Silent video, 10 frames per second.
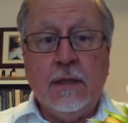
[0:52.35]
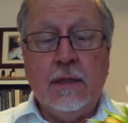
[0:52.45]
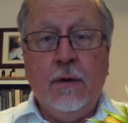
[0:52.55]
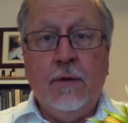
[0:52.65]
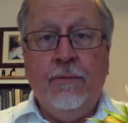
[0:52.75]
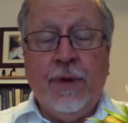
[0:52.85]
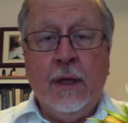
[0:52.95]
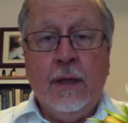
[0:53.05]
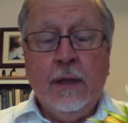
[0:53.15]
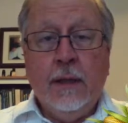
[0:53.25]
And so
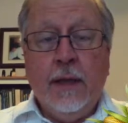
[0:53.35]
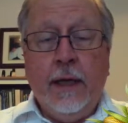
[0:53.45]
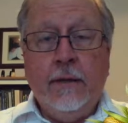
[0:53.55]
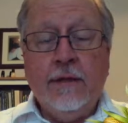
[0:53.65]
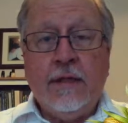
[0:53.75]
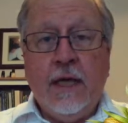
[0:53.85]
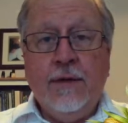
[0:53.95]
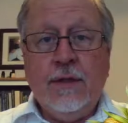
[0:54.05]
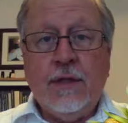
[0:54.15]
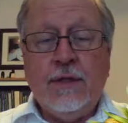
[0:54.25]
I
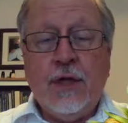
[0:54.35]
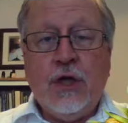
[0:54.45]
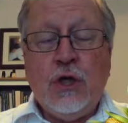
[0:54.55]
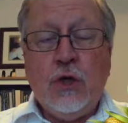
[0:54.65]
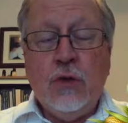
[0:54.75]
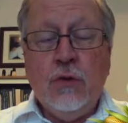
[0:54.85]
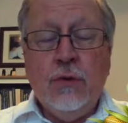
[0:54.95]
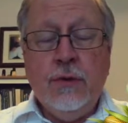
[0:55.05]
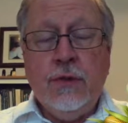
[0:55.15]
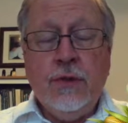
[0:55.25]
understand this is a
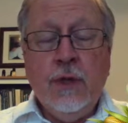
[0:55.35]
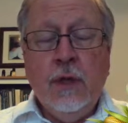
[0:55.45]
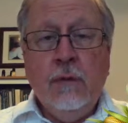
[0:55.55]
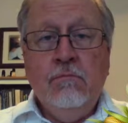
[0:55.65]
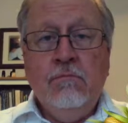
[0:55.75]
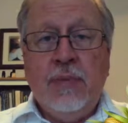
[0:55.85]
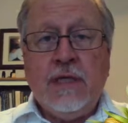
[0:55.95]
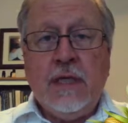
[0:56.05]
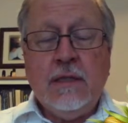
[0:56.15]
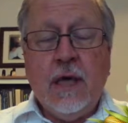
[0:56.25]
huge,
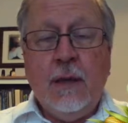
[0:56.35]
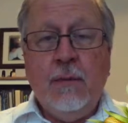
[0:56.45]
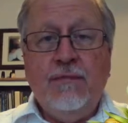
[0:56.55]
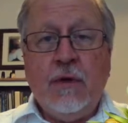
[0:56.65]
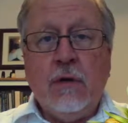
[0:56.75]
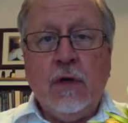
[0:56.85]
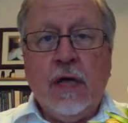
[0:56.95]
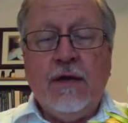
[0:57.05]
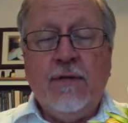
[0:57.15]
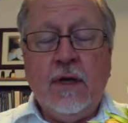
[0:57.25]
busy time of your
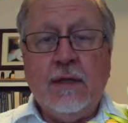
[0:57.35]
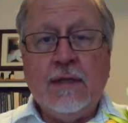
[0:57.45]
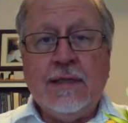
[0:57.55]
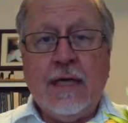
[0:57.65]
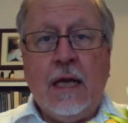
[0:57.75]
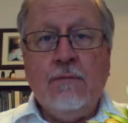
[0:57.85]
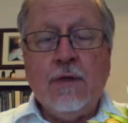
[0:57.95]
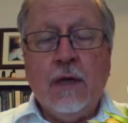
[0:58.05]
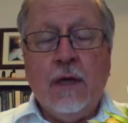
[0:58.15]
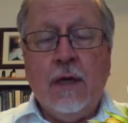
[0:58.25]
life, and at the
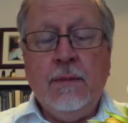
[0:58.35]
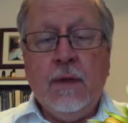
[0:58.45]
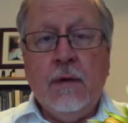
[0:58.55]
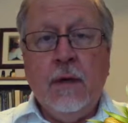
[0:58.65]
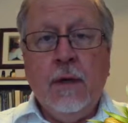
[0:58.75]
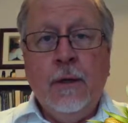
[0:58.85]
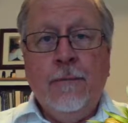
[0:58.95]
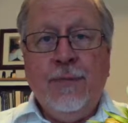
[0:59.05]
same time, you're